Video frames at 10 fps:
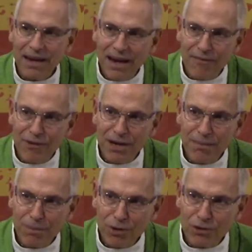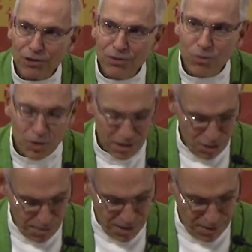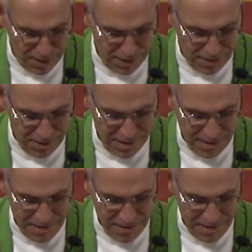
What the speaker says: every person will experience